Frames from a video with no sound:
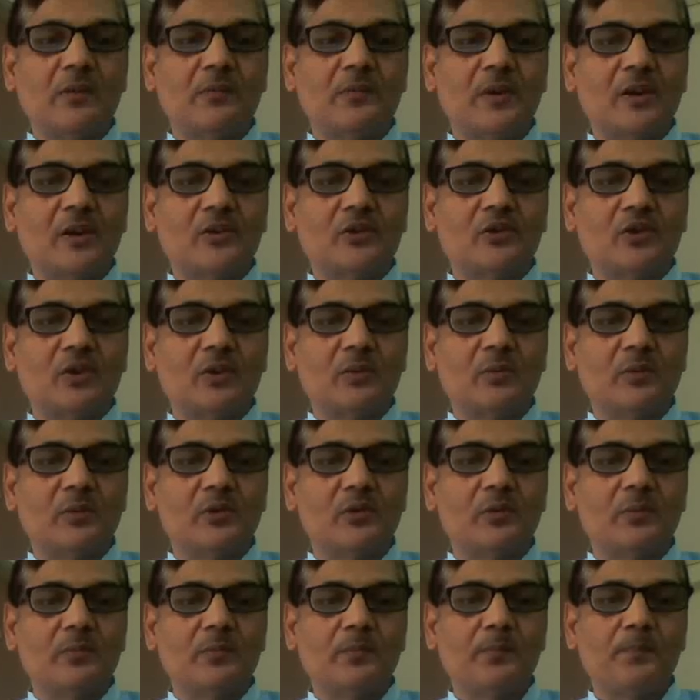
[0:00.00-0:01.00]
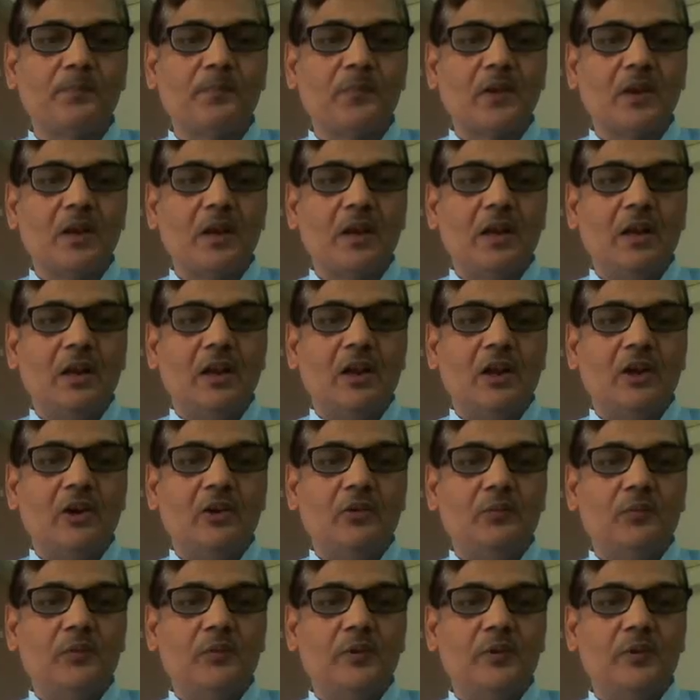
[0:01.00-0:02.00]
of X chromosome,
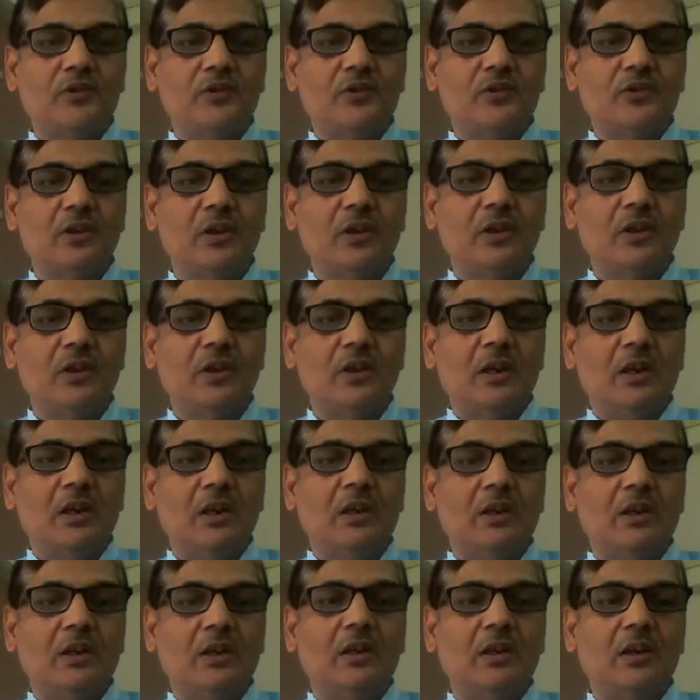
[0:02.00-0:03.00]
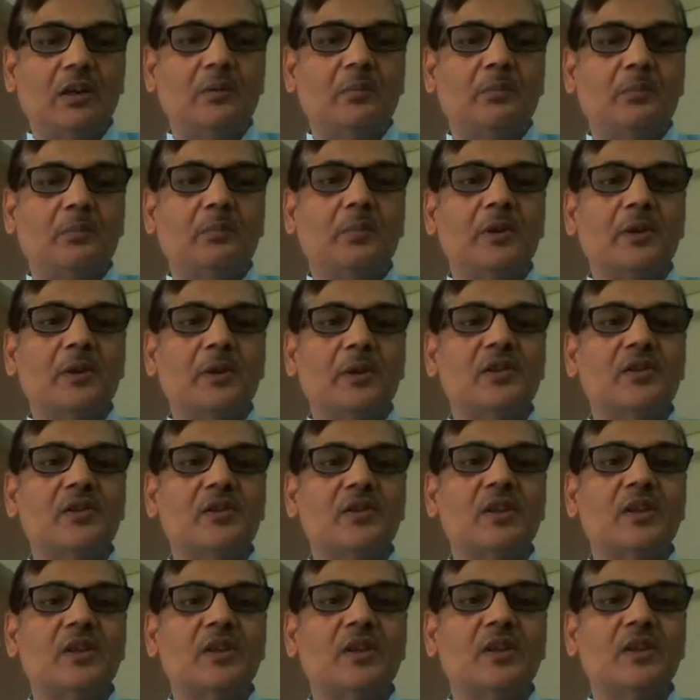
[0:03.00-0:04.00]
which
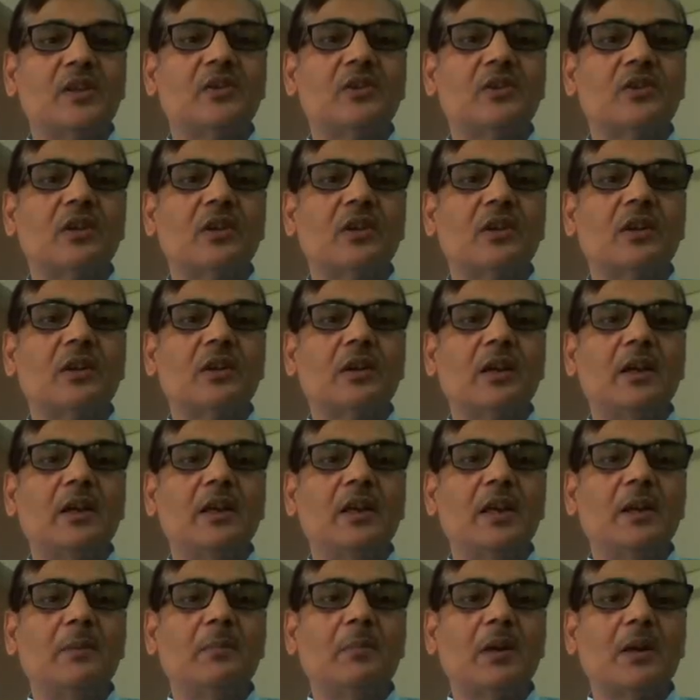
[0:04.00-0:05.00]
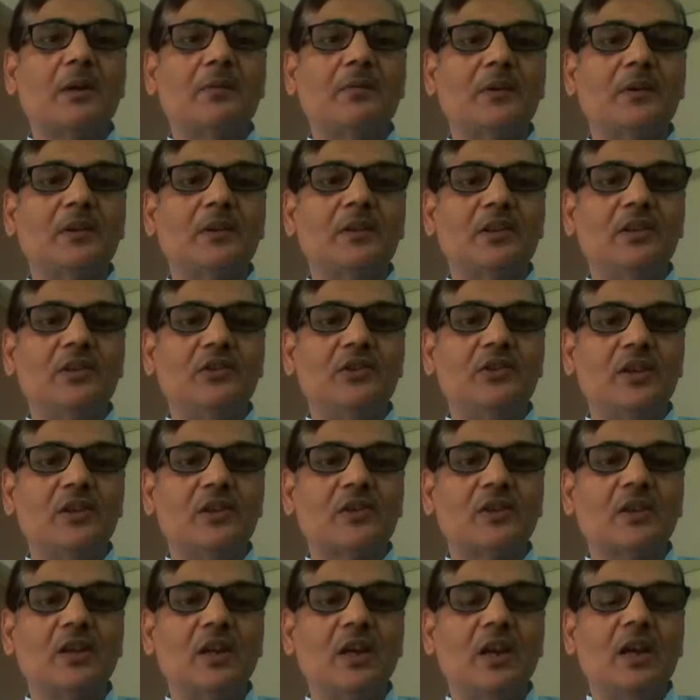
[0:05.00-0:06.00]
possesses a number of other
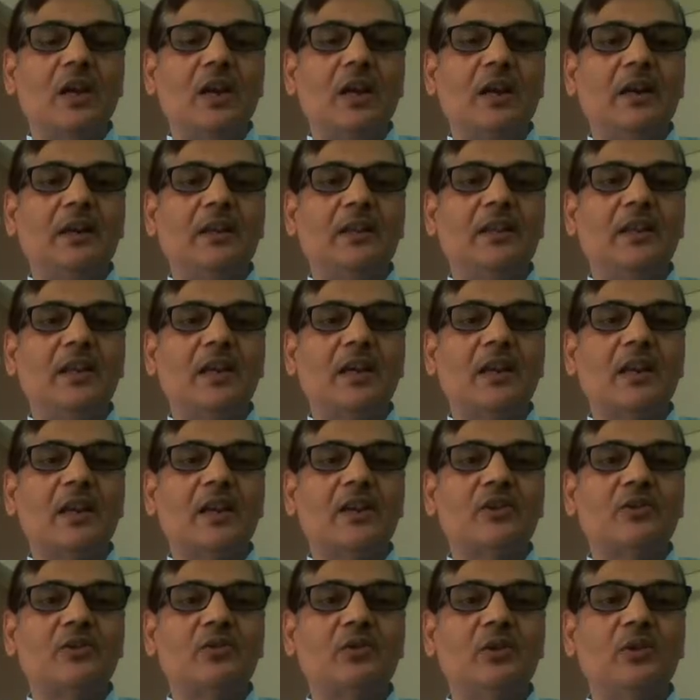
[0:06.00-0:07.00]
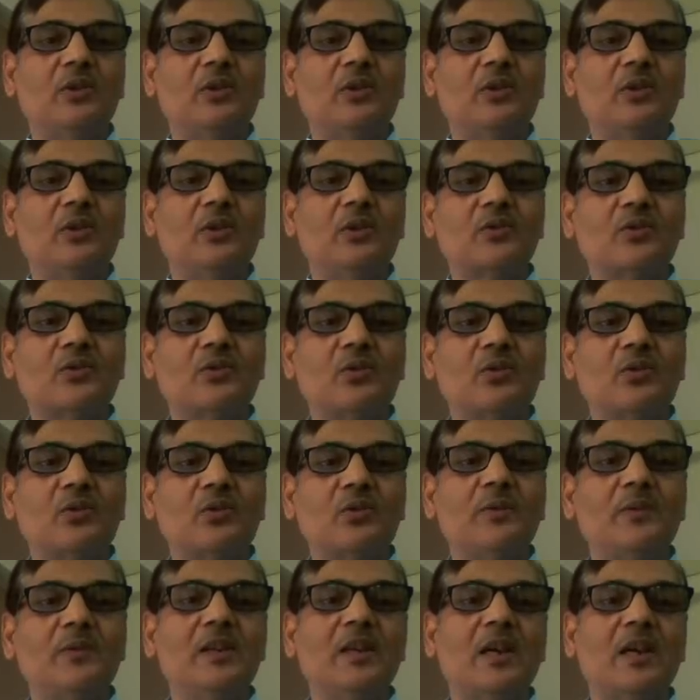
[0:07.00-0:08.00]
genes, and they are actually
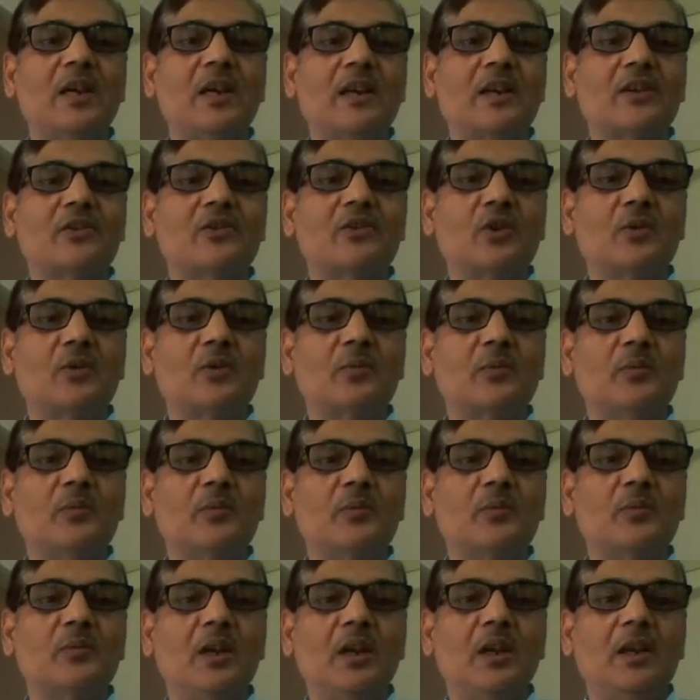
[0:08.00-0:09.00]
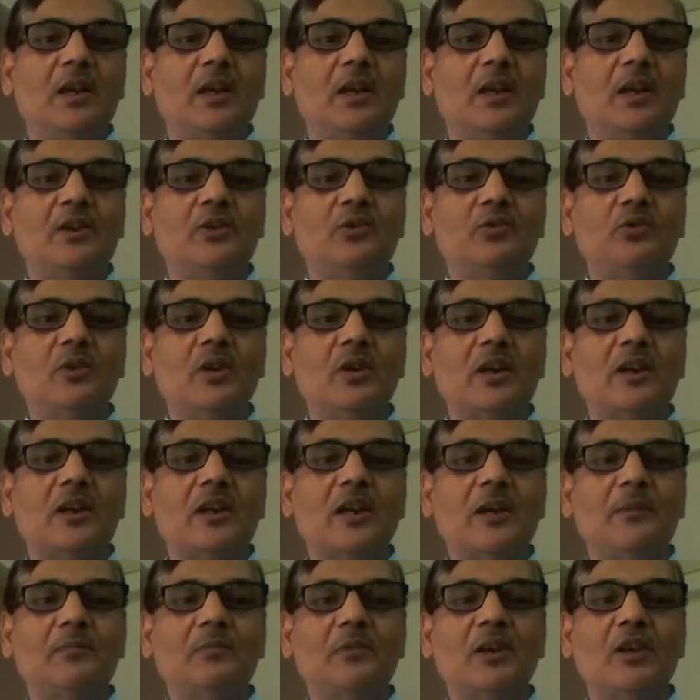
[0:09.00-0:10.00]
exclusively on X chromosome. They do not
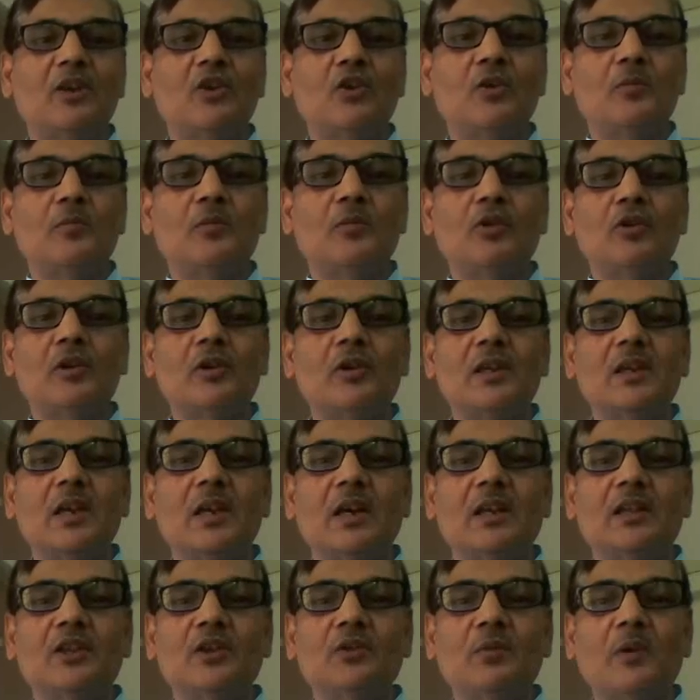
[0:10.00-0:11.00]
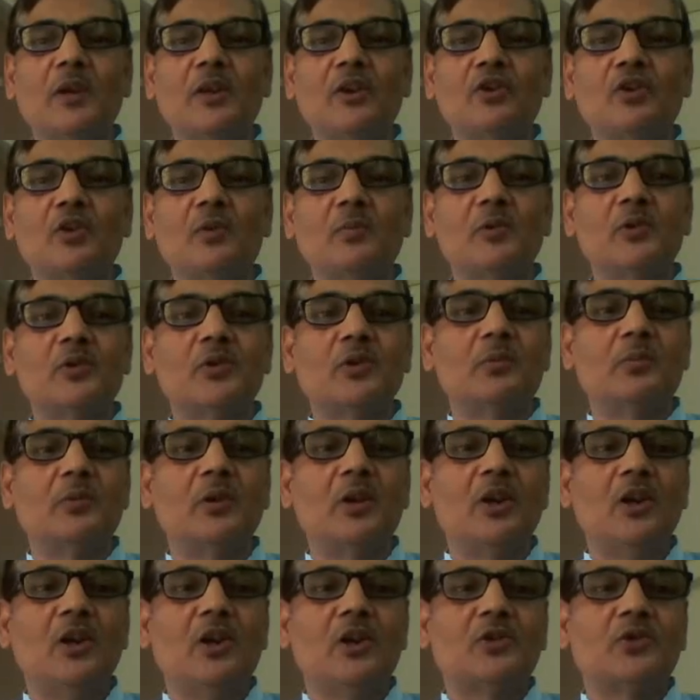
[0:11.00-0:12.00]
have their homology on the Y chromosome.
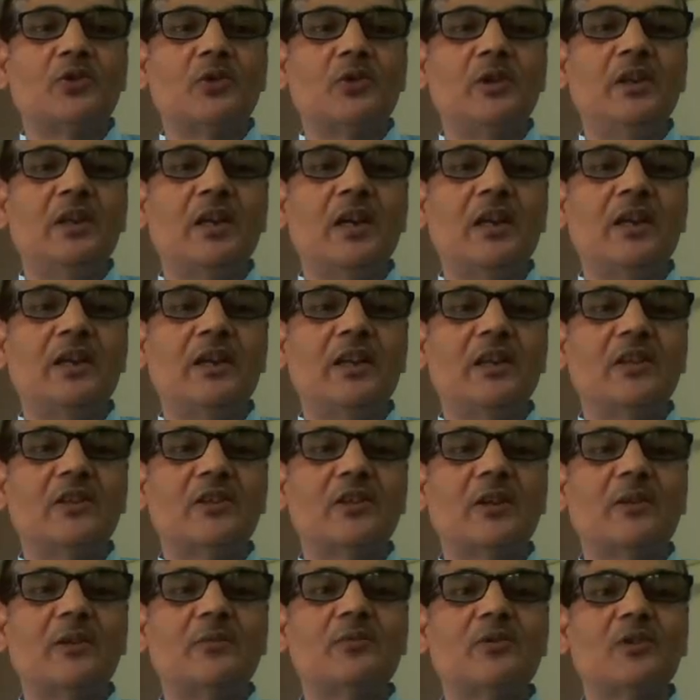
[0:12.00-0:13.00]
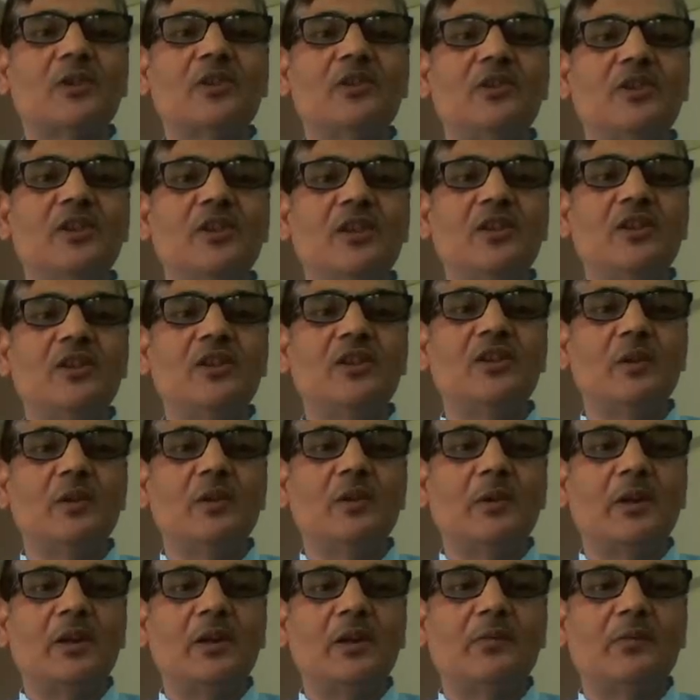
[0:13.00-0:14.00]
So inheritance of such genes will
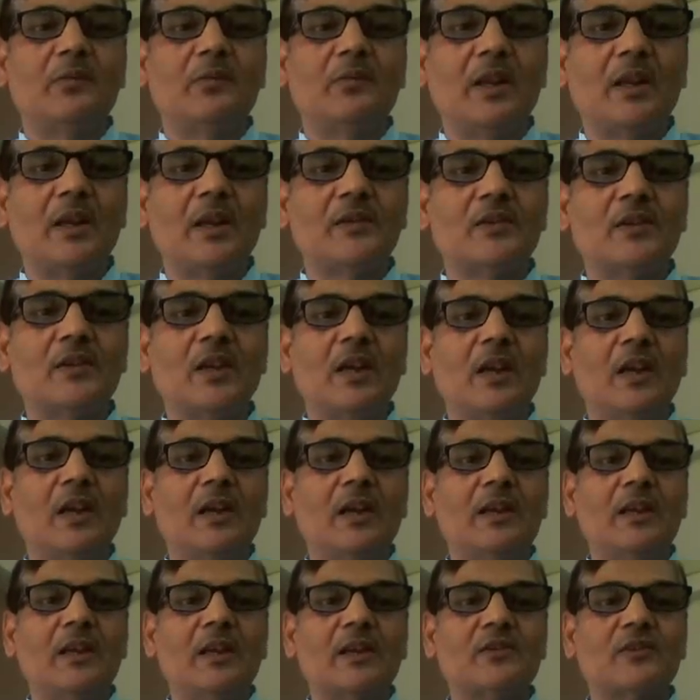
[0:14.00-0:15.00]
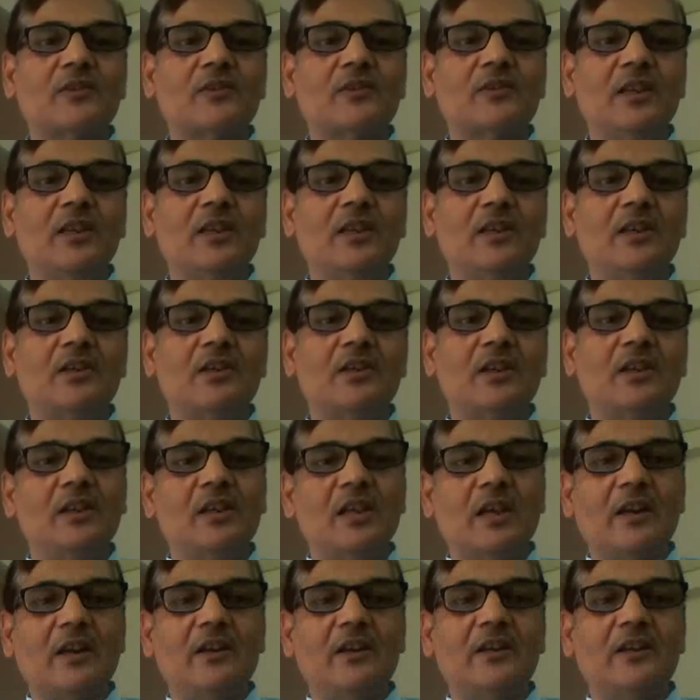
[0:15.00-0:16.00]
be referred as X-linked
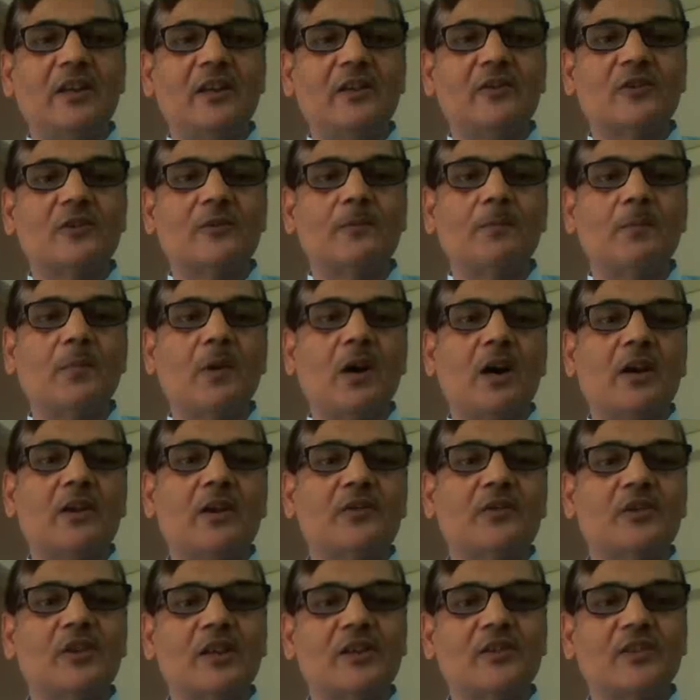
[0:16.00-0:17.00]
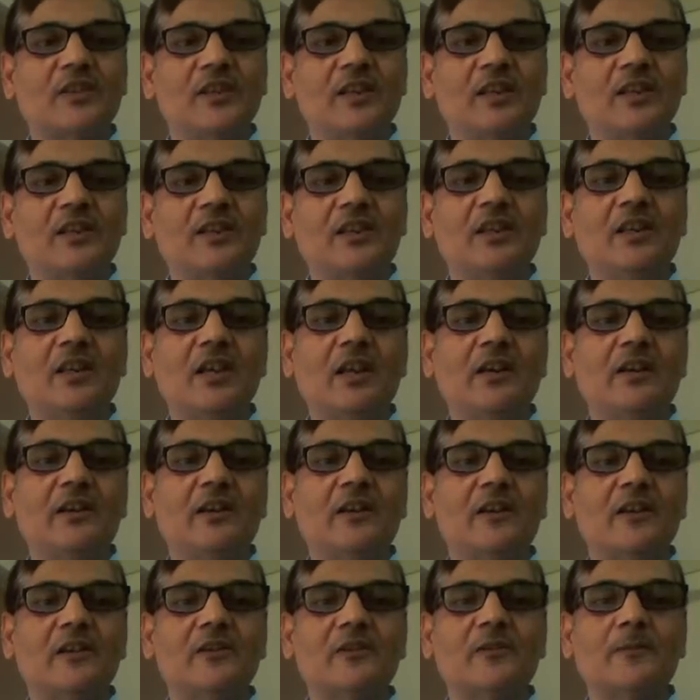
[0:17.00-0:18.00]
inheritance or sex-linked
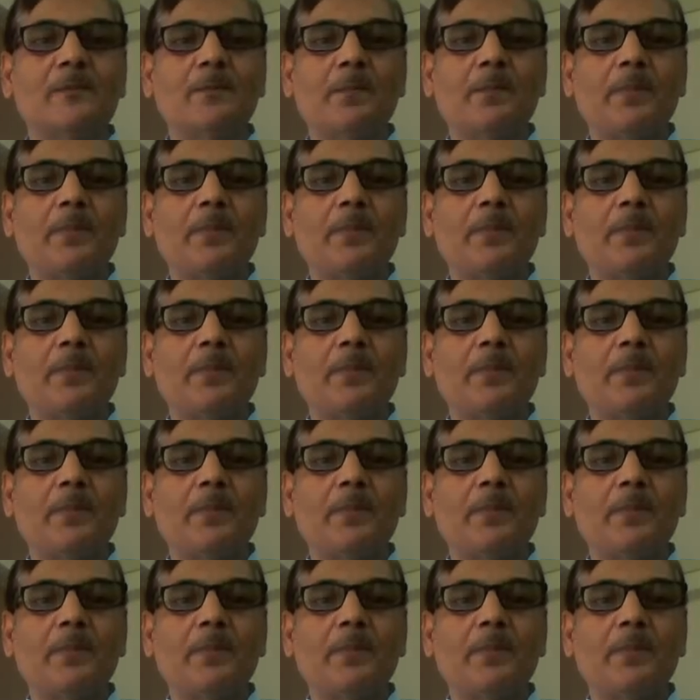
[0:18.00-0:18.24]
inheritance.